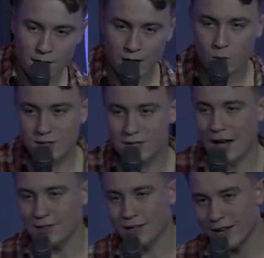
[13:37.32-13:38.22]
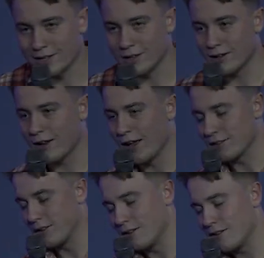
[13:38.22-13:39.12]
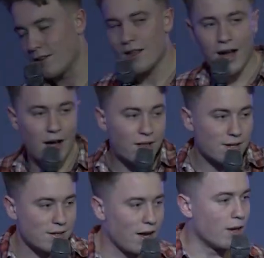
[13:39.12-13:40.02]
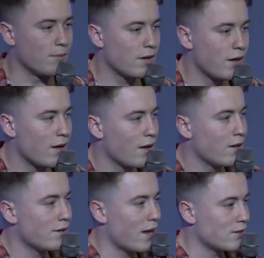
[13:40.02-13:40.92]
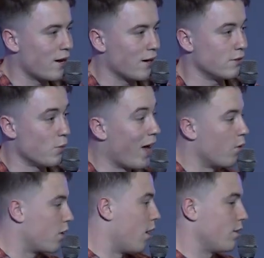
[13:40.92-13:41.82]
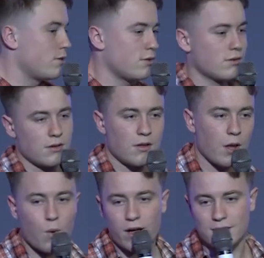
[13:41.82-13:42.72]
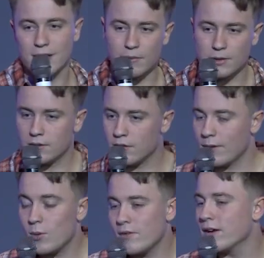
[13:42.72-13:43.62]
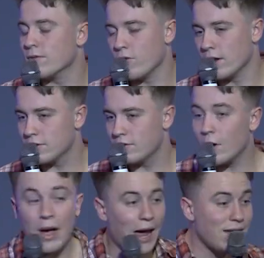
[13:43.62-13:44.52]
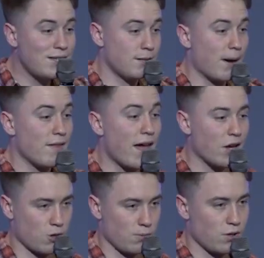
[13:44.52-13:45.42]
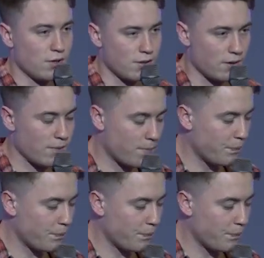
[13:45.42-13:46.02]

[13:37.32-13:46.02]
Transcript: He was a tax collector. At that time, tax collectors were outcasts. They weren't accepted. They wouldn't have any friends. They were hated by their community.